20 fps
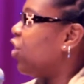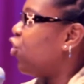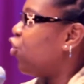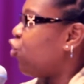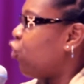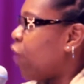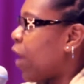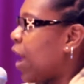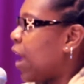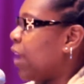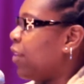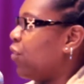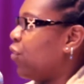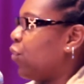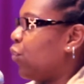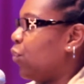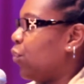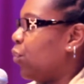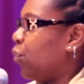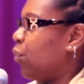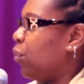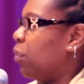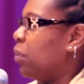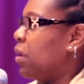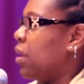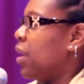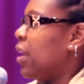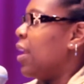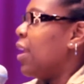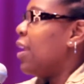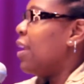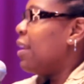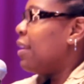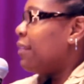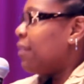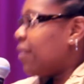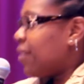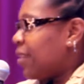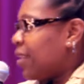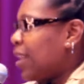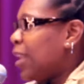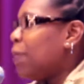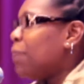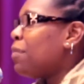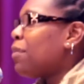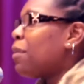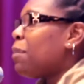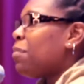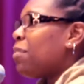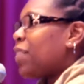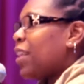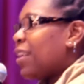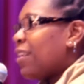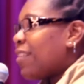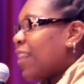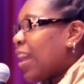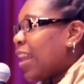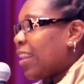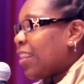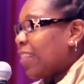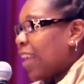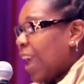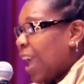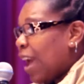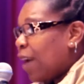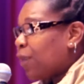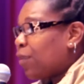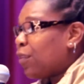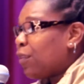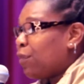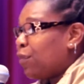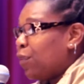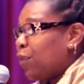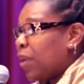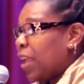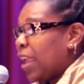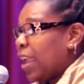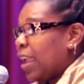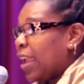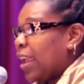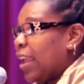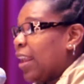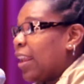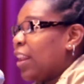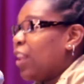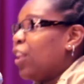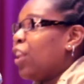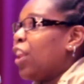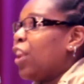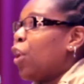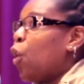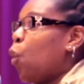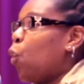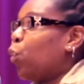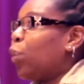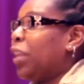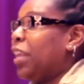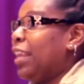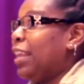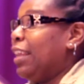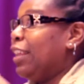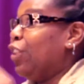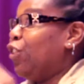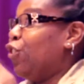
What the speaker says: try to keep some things out of the house if you can, and only